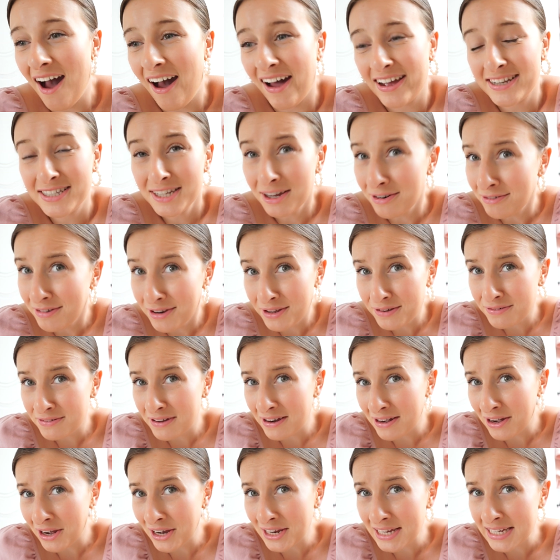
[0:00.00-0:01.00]
I don't know if
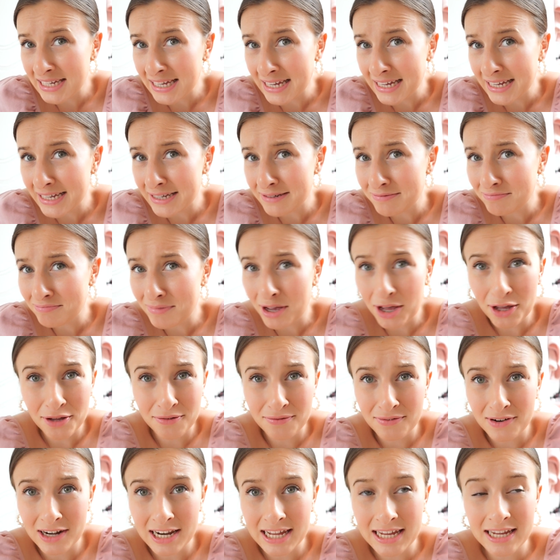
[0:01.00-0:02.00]
I like it.
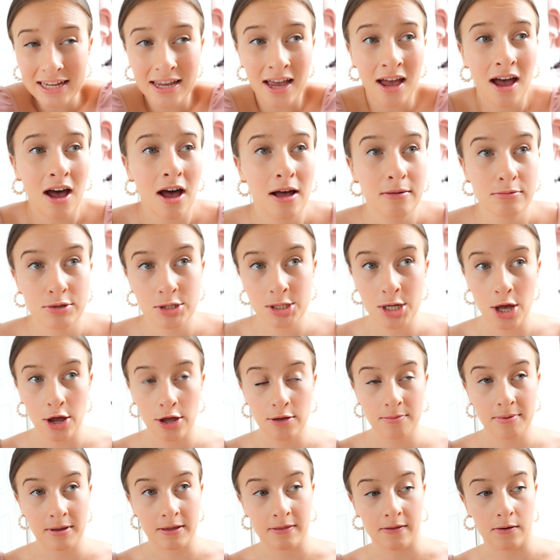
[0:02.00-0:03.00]
Hopefully, I'm just
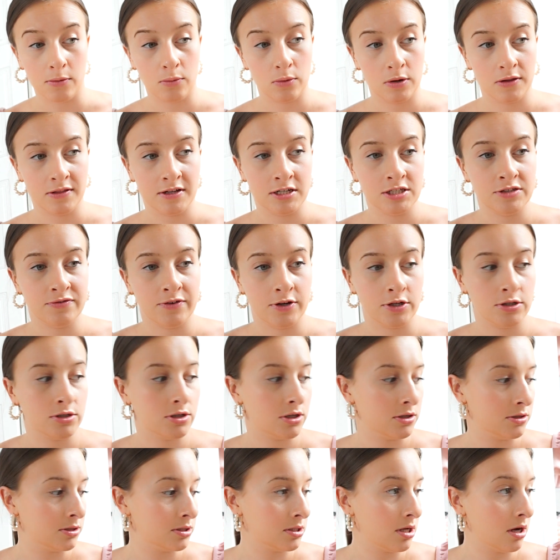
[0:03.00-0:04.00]
hoping that all of these
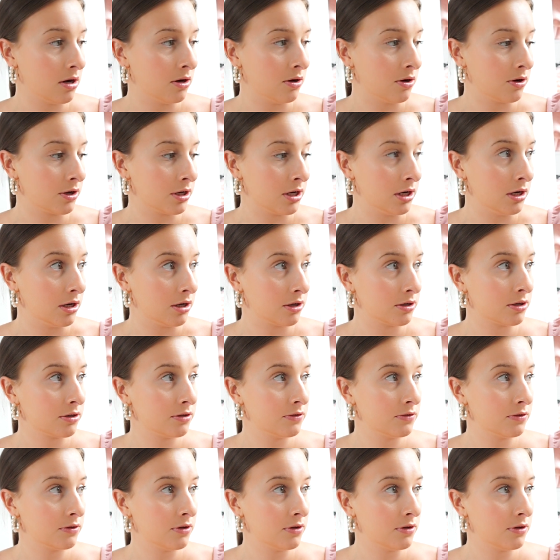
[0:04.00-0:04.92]
photos are going to look